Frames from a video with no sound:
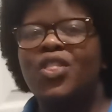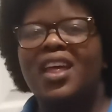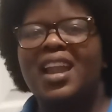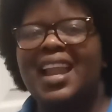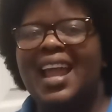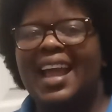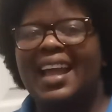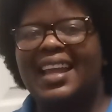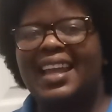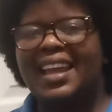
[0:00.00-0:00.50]

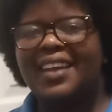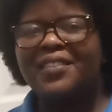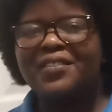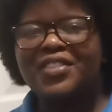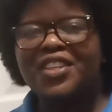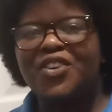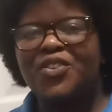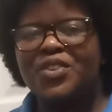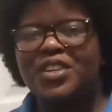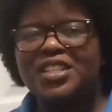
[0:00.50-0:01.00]
like,
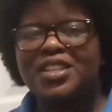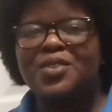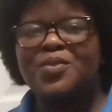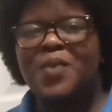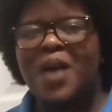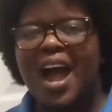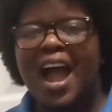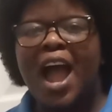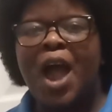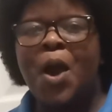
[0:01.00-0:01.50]
give the reason
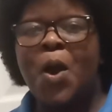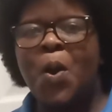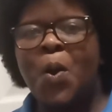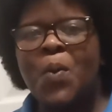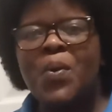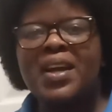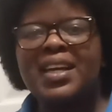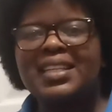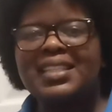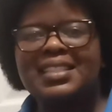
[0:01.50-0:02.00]
why I
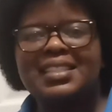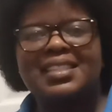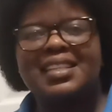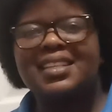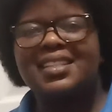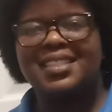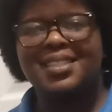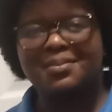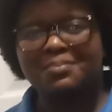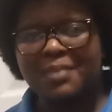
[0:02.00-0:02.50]
always
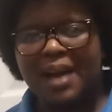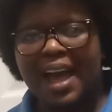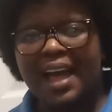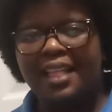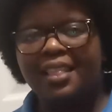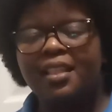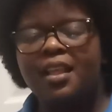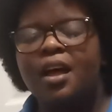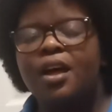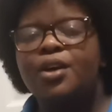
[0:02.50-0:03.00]

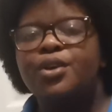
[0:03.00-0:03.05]
smile.